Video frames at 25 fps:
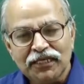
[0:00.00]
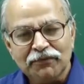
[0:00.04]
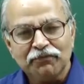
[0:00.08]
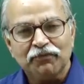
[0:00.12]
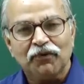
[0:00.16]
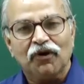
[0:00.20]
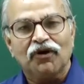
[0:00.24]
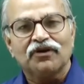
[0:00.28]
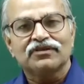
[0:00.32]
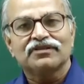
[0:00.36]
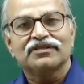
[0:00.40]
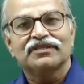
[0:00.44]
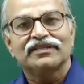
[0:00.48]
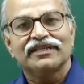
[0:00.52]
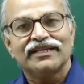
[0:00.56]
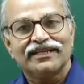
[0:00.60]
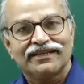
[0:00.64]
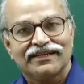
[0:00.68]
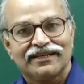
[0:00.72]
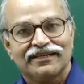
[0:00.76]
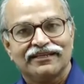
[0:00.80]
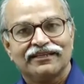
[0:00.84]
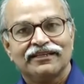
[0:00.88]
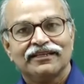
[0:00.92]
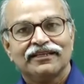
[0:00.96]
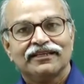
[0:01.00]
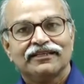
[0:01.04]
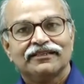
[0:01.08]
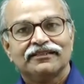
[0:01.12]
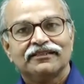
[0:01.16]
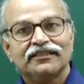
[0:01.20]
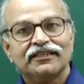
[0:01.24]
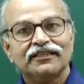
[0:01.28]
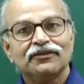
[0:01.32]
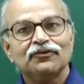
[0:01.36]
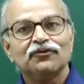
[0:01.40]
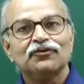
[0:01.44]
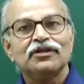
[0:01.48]
keep oscillating,
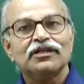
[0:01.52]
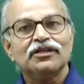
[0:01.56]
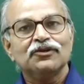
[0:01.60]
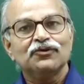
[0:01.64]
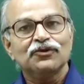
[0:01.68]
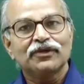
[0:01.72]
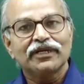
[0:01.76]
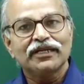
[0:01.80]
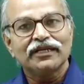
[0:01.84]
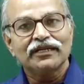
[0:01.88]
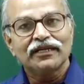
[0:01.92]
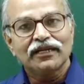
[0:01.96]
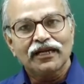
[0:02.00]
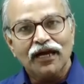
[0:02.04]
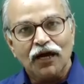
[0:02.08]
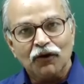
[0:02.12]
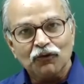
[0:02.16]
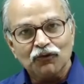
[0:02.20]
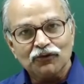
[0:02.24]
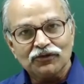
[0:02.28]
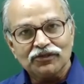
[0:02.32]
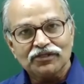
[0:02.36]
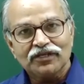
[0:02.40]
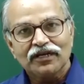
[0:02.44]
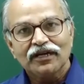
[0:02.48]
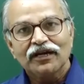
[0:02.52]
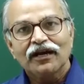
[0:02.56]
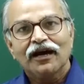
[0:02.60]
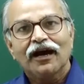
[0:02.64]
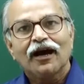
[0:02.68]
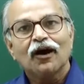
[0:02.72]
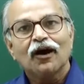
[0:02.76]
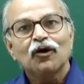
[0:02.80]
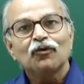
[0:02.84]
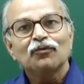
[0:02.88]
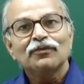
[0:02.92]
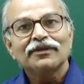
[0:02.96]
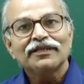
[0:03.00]
then only you can count
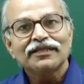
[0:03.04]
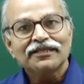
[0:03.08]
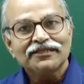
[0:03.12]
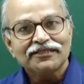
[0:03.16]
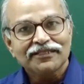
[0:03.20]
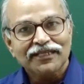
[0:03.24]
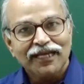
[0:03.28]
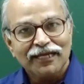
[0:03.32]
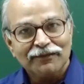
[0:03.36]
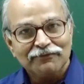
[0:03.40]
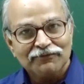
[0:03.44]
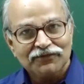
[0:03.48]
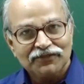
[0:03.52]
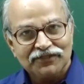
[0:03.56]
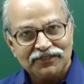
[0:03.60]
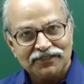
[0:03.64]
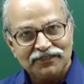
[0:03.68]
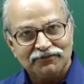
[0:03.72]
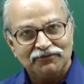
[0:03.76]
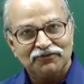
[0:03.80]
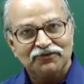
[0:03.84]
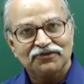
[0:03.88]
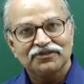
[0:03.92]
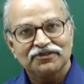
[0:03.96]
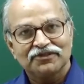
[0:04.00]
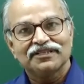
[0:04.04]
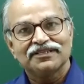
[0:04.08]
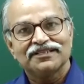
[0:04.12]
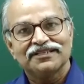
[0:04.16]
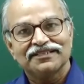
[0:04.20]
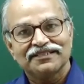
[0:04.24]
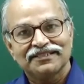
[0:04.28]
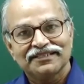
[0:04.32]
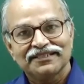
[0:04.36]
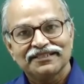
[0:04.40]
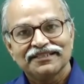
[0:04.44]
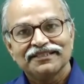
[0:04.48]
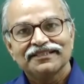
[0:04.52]
how many times the motion
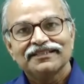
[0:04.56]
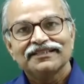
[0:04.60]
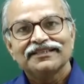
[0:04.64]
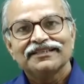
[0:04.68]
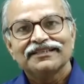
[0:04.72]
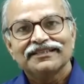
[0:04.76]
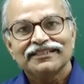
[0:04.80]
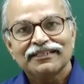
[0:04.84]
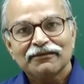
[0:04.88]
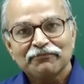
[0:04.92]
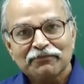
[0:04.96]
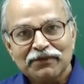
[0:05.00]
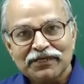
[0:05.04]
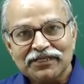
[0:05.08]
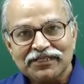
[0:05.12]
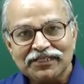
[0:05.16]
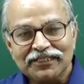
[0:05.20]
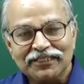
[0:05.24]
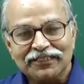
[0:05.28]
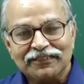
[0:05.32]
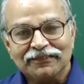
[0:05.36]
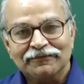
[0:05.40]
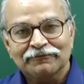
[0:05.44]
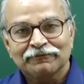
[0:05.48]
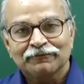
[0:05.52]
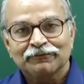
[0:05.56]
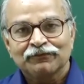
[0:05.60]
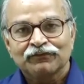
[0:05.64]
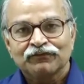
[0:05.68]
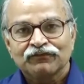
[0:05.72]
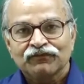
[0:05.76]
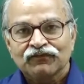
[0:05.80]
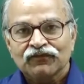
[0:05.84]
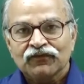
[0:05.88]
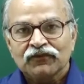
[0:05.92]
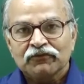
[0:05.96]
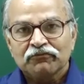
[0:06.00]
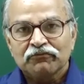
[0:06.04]
is repeating.
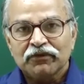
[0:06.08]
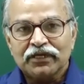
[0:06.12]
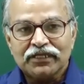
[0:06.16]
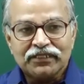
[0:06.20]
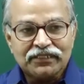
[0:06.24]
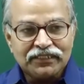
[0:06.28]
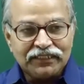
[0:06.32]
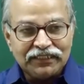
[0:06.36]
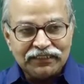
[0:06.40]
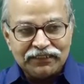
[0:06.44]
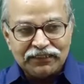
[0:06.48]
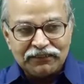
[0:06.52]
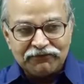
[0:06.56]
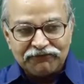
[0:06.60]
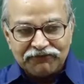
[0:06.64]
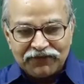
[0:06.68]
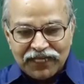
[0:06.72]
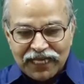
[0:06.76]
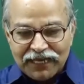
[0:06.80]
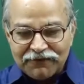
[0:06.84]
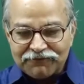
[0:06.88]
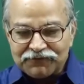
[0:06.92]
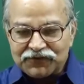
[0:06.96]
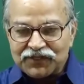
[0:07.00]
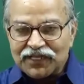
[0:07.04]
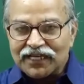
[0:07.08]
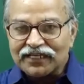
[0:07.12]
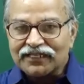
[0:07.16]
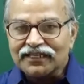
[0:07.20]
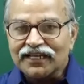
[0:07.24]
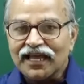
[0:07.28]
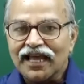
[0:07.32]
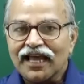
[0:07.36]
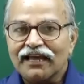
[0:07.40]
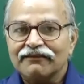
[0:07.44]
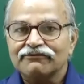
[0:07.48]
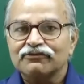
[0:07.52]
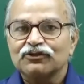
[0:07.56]
But in the waves
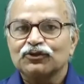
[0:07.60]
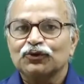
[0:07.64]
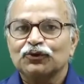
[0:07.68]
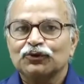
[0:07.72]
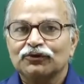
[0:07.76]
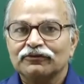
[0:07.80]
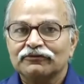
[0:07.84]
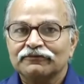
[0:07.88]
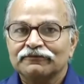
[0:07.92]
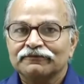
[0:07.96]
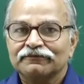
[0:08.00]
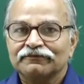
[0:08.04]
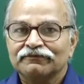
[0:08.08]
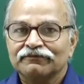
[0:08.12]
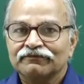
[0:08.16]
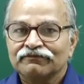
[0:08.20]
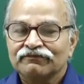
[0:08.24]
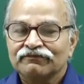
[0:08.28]
that I have shown,